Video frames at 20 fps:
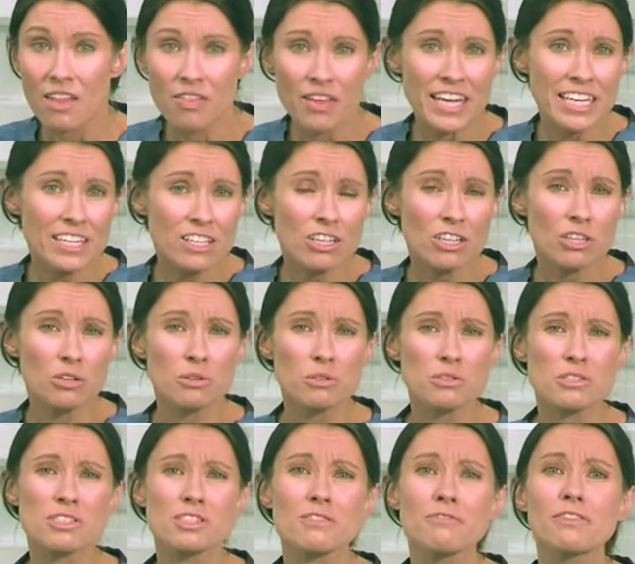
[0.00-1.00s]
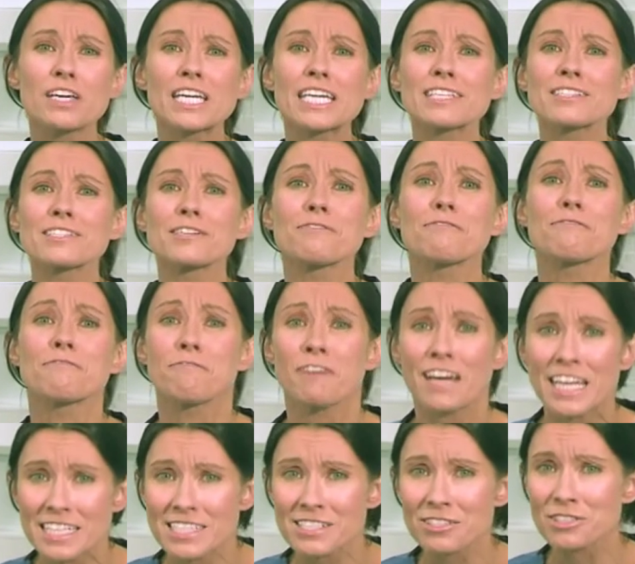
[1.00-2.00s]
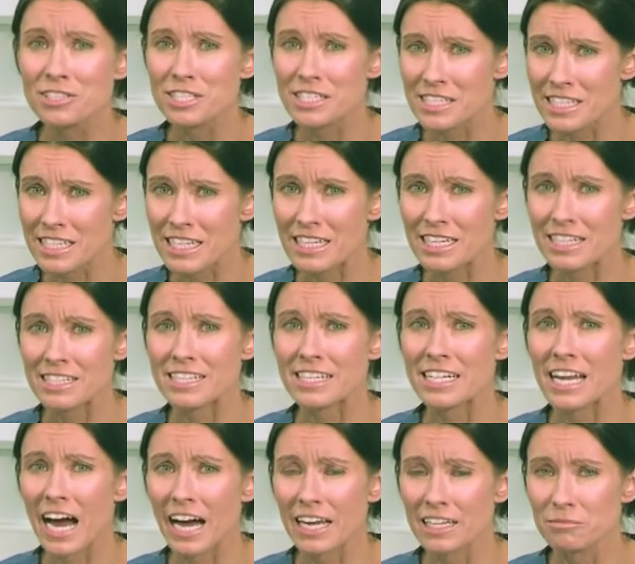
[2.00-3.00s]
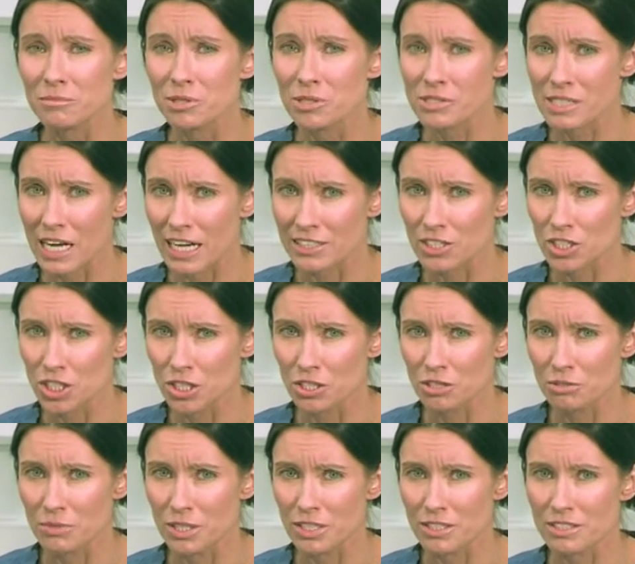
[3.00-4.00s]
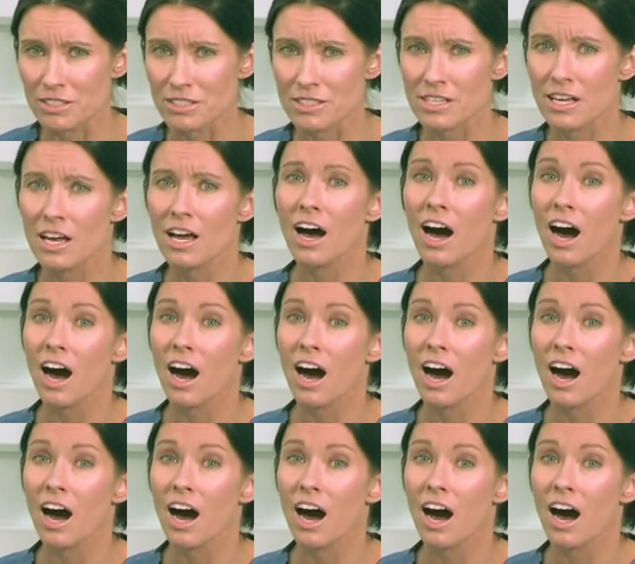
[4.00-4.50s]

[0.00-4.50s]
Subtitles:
They can cause severe to fatal disease in animals and humans,